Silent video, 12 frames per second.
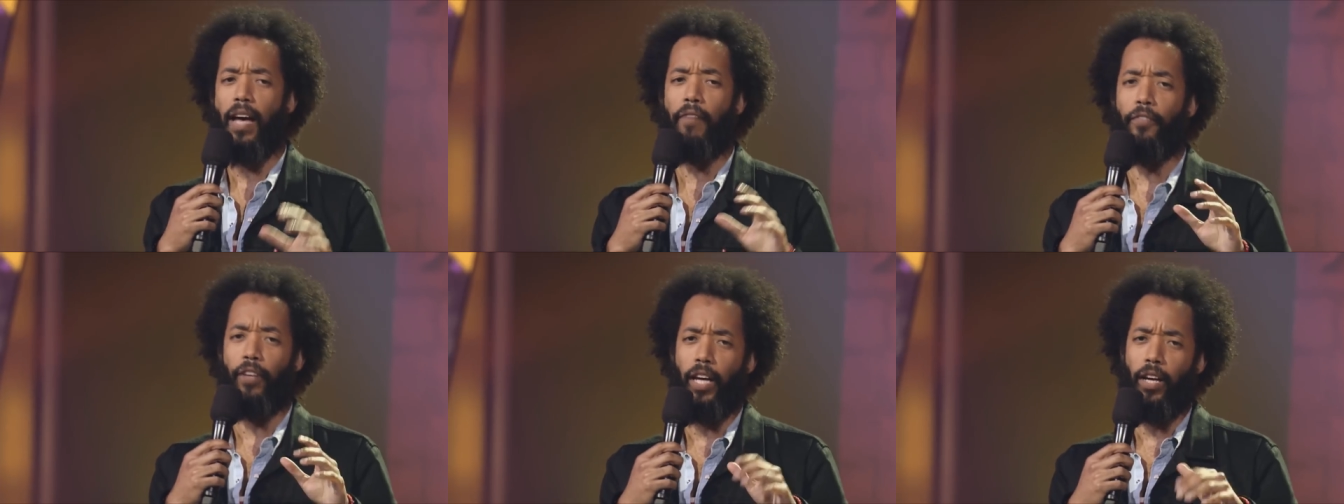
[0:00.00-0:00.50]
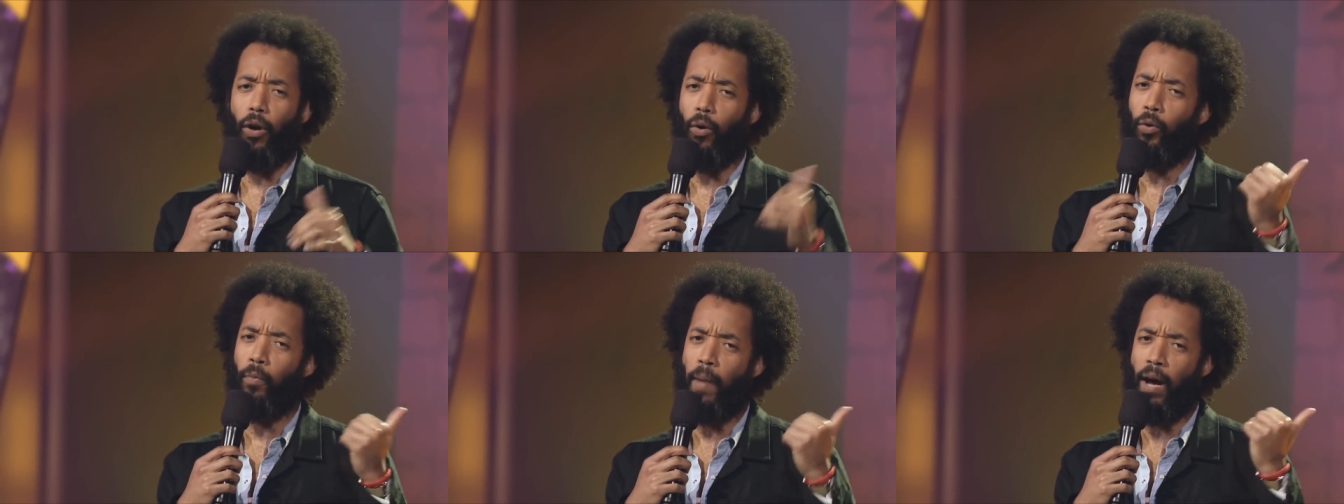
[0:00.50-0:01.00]
not forget
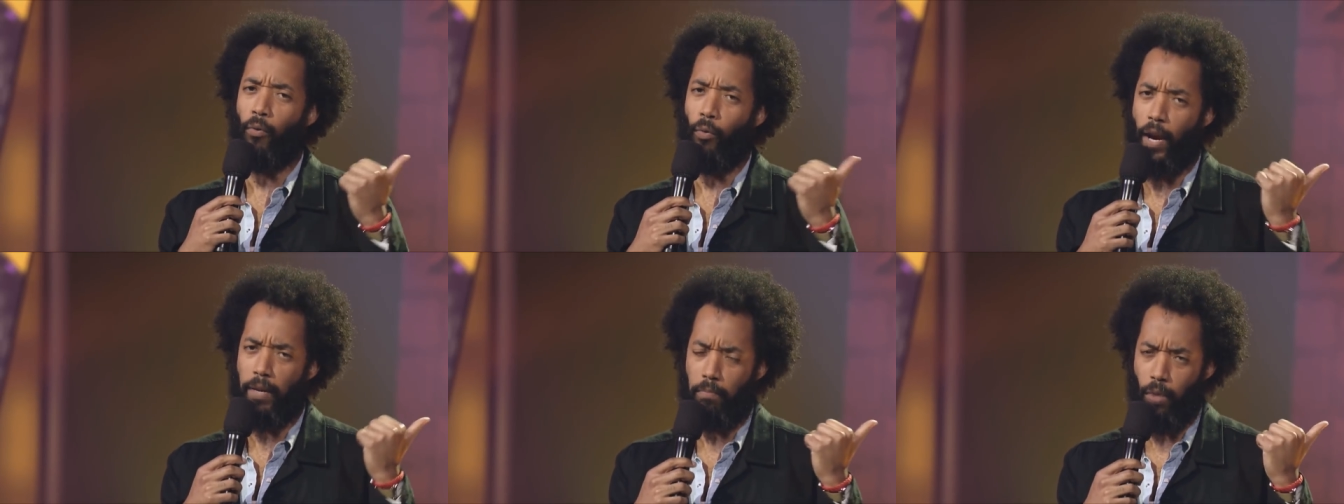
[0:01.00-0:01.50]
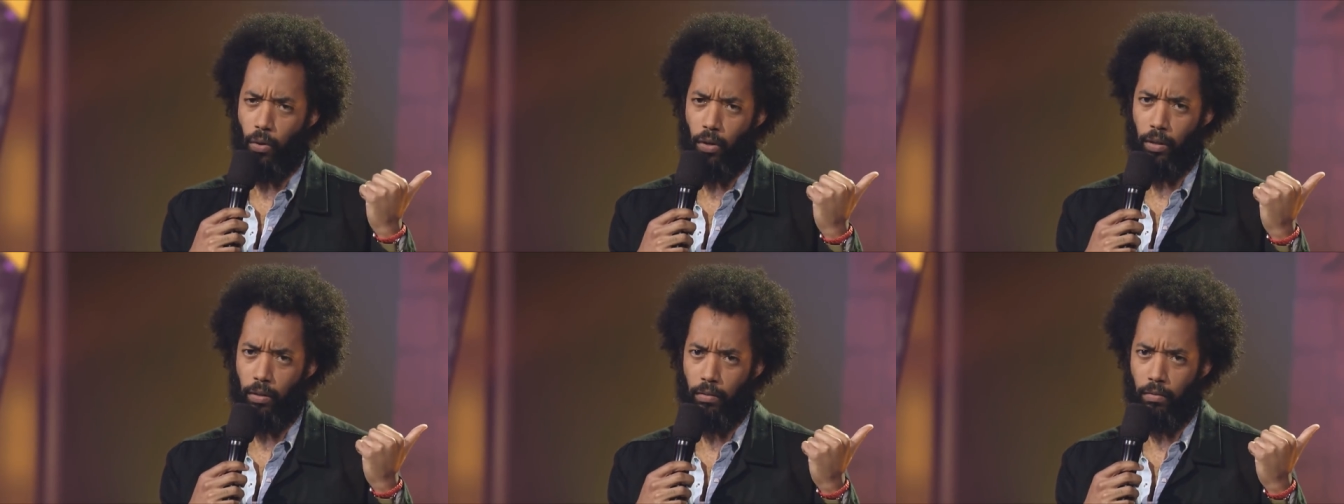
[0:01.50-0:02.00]
old Mount
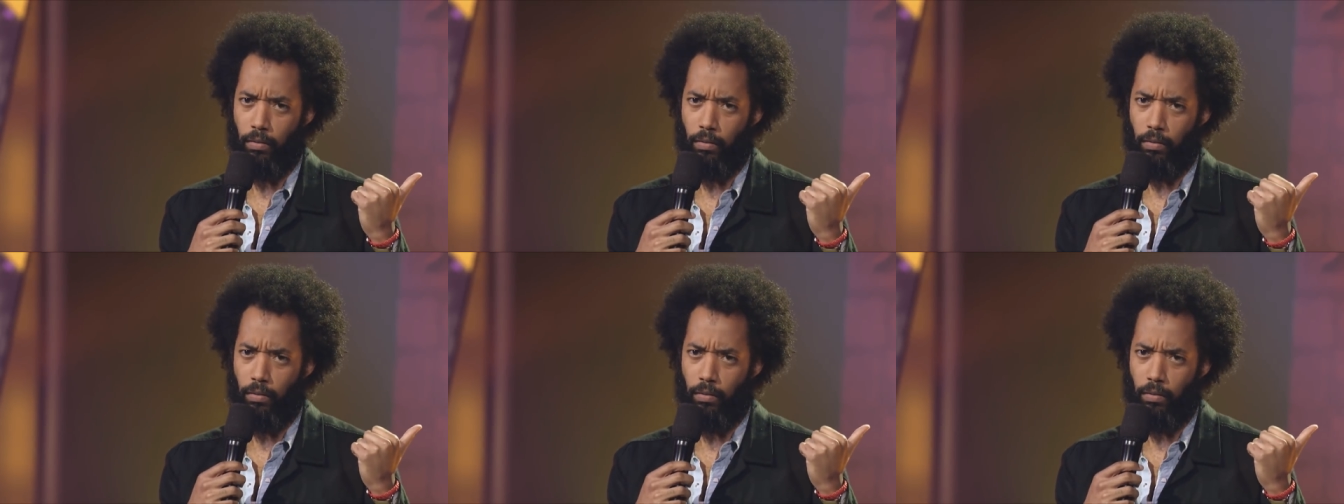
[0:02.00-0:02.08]
Rapemore.